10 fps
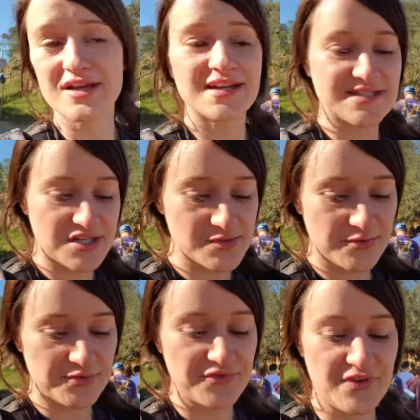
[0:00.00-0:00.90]
It's actually been
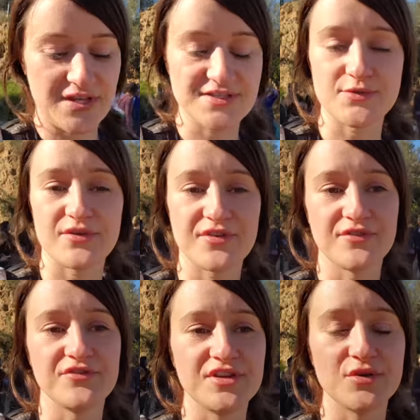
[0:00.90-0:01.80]
really fun. So our
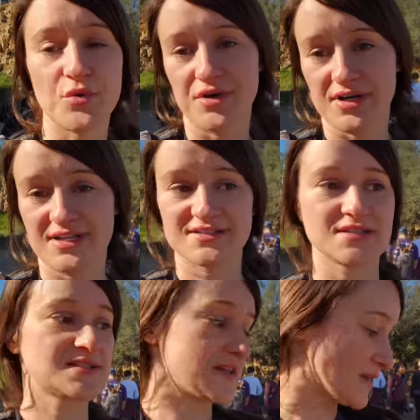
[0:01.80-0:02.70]
friend V organized
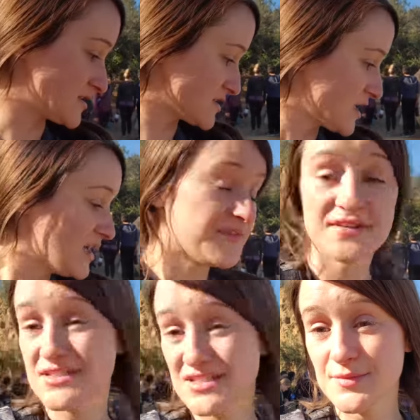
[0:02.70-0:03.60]
this, and
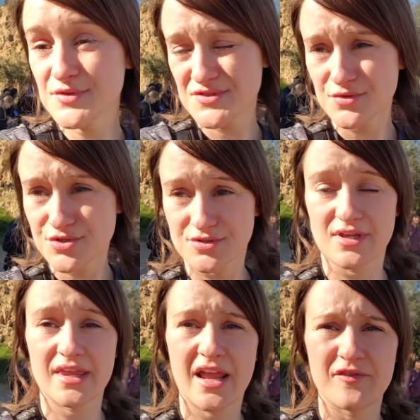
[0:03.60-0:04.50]
this is the most social I
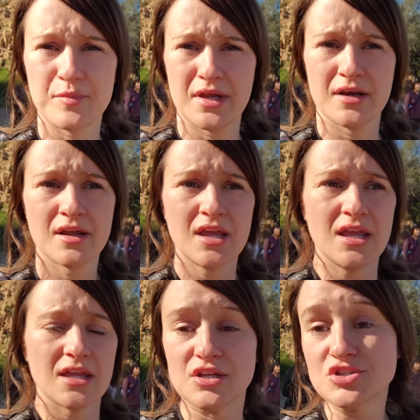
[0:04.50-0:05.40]
think I've been
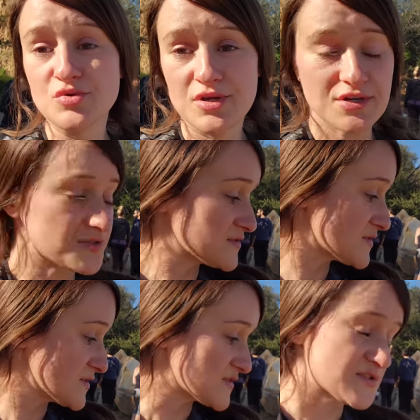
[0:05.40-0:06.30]
in two
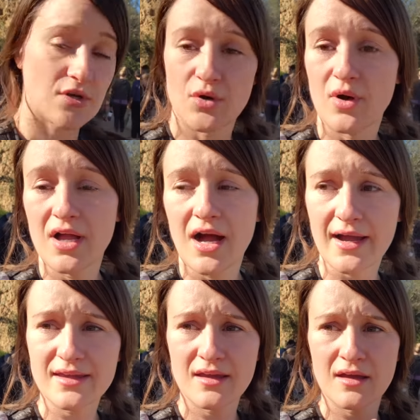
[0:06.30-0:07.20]
years. So
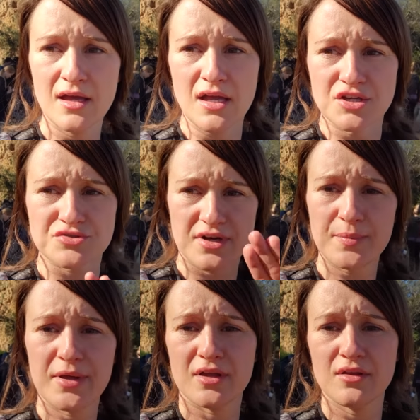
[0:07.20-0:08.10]
hiking straight
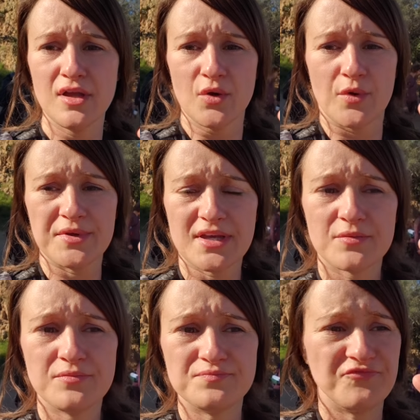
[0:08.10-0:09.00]
uphill while being
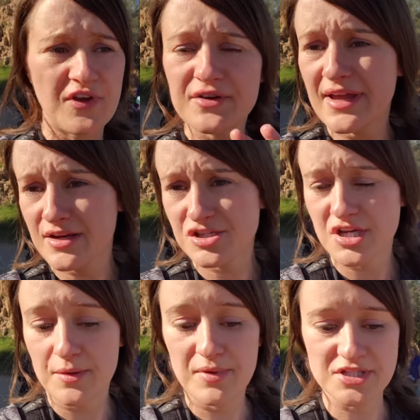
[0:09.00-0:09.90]
very out of
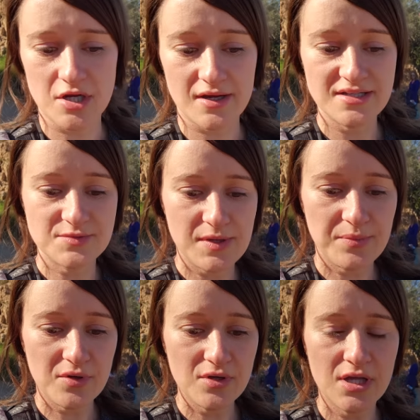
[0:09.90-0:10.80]
shape and talking to
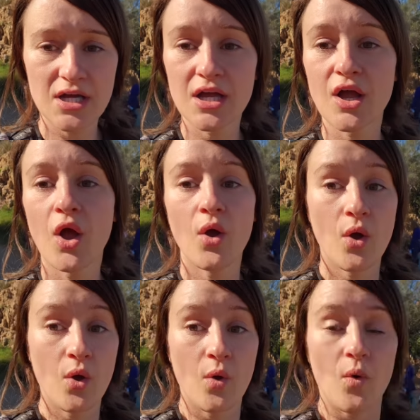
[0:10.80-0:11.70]
people,
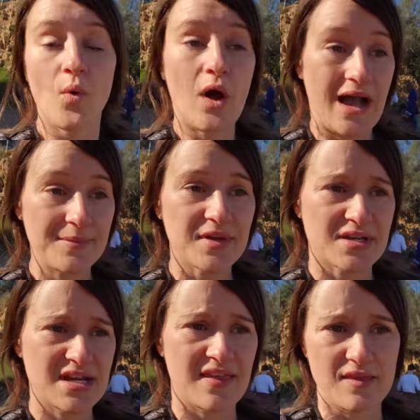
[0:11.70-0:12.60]
I'm gonna
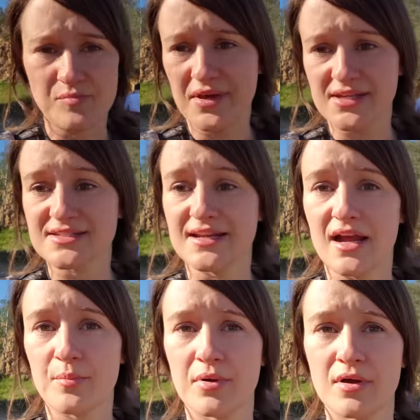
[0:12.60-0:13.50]
take the biggest nap.